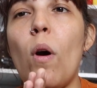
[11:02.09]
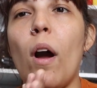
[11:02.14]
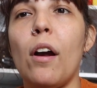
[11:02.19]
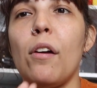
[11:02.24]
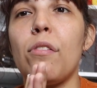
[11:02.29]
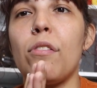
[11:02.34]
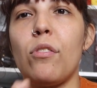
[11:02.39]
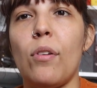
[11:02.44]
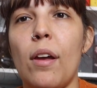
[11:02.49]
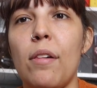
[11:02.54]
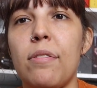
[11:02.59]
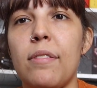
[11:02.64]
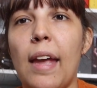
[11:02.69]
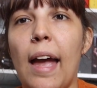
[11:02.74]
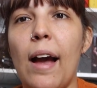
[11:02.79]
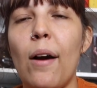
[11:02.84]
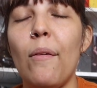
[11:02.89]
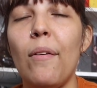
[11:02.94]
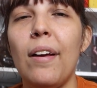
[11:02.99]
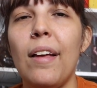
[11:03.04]
are stressed
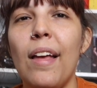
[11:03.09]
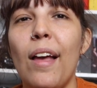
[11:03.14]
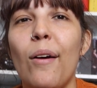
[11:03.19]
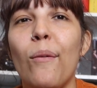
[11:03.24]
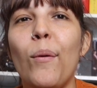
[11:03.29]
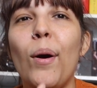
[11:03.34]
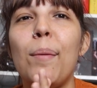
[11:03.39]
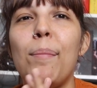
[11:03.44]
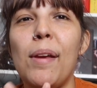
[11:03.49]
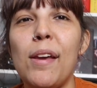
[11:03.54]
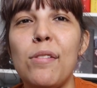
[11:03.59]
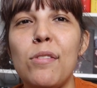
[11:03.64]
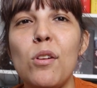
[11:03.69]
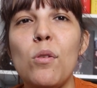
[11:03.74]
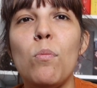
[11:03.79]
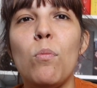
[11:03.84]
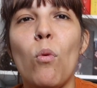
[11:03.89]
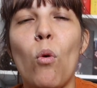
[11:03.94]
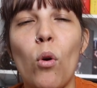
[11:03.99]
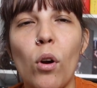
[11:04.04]
out, what makes
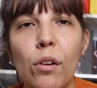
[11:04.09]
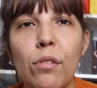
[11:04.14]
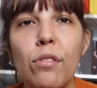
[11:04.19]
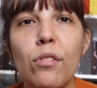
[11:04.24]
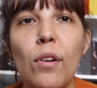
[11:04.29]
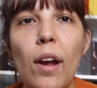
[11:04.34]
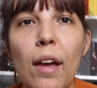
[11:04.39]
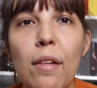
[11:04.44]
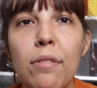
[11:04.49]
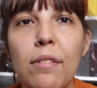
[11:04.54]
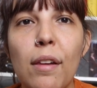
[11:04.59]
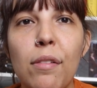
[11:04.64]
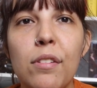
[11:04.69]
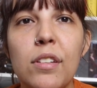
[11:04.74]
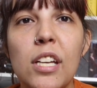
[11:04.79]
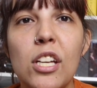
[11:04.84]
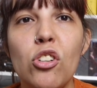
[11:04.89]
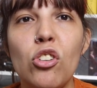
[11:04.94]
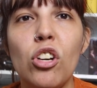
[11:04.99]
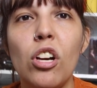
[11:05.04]
you more stressed as a
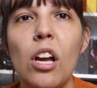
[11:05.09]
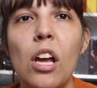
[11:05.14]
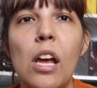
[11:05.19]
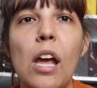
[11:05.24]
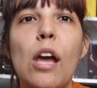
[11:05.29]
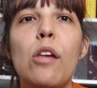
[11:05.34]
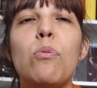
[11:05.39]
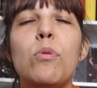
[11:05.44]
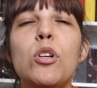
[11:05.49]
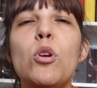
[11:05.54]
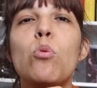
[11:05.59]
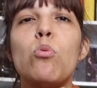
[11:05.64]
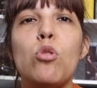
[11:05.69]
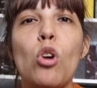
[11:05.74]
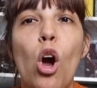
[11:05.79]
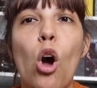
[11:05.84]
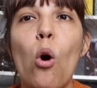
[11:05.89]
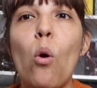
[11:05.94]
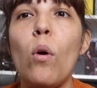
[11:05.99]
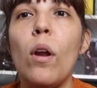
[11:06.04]
teacher is when you
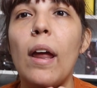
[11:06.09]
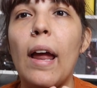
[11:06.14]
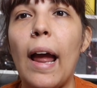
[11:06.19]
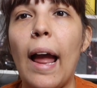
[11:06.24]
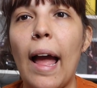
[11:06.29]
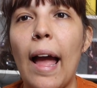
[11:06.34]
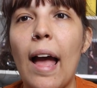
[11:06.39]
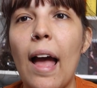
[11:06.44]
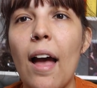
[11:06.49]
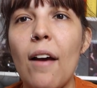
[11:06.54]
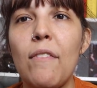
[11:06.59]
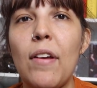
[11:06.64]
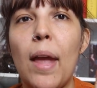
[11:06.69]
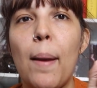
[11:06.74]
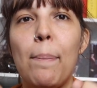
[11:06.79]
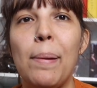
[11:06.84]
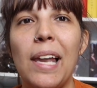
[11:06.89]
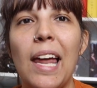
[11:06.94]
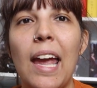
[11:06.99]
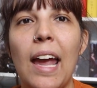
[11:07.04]
don't have a
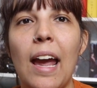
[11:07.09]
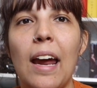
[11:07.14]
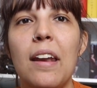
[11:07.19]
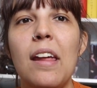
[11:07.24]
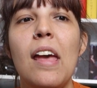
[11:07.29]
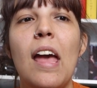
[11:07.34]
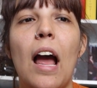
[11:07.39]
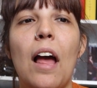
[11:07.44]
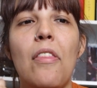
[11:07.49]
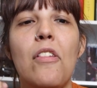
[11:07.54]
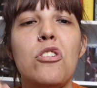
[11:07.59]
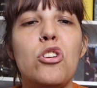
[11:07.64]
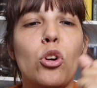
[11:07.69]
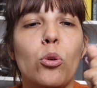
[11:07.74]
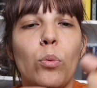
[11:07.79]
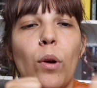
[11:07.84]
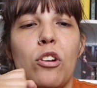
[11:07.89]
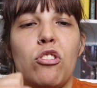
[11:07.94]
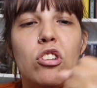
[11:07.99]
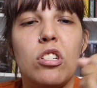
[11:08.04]
plan, and then you're
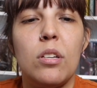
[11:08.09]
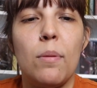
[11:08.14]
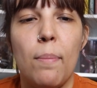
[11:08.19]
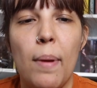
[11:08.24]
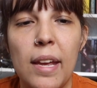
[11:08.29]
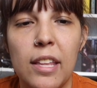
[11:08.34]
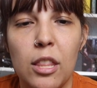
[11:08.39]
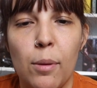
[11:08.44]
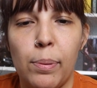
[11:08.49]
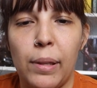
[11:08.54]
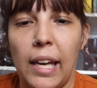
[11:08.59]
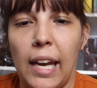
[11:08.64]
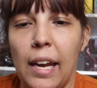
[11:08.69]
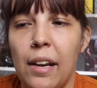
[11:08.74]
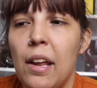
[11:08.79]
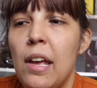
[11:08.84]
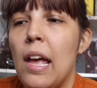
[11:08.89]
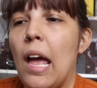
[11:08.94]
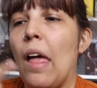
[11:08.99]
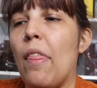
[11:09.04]
rushing to make the
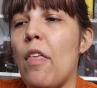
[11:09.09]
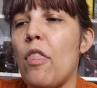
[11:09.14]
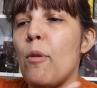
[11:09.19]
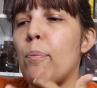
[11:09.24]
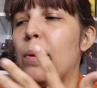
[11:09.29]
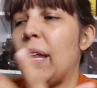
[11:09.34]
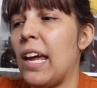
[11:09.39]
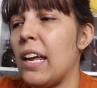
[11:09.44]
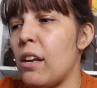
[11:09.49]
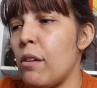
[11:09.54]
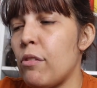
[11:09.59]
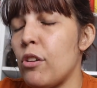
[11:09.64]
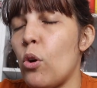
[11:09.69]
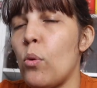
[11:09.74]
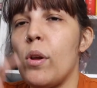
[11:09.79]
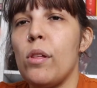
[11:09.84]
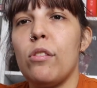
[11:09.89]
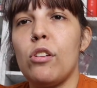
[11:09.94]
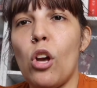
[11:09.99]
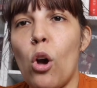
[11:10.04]
plan, and then the plan doesn't
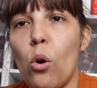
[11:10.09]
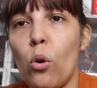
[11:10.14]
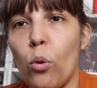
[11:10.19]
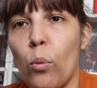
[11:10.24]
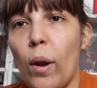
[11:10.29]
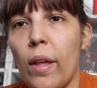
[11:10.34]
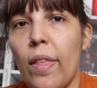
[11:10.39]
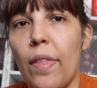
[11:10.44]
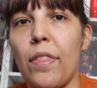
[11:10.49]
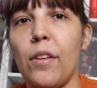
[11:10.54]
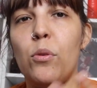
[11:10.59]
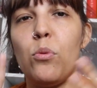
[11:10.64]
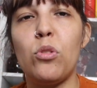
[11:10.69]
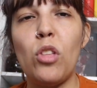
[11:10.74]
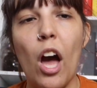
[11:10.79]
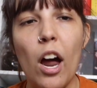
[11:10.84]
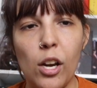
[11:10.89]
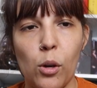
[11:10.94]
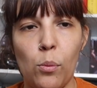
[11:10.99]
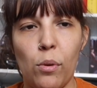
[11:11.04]
always go the way that they
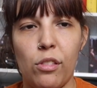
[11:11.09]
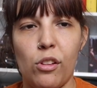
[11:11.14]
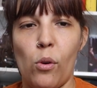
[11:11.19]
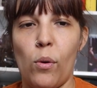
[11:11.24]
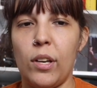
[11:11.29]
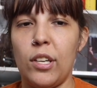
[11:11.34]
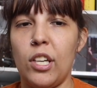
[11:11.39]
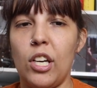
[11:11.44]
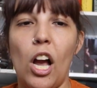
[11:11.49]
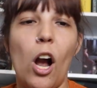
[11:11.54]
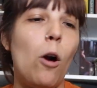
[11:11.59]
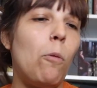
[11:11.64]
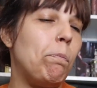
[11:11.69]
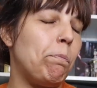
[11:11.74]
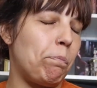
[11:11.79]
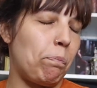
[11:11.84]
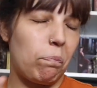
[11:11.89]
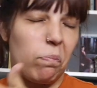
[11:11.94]
thought it was going to go.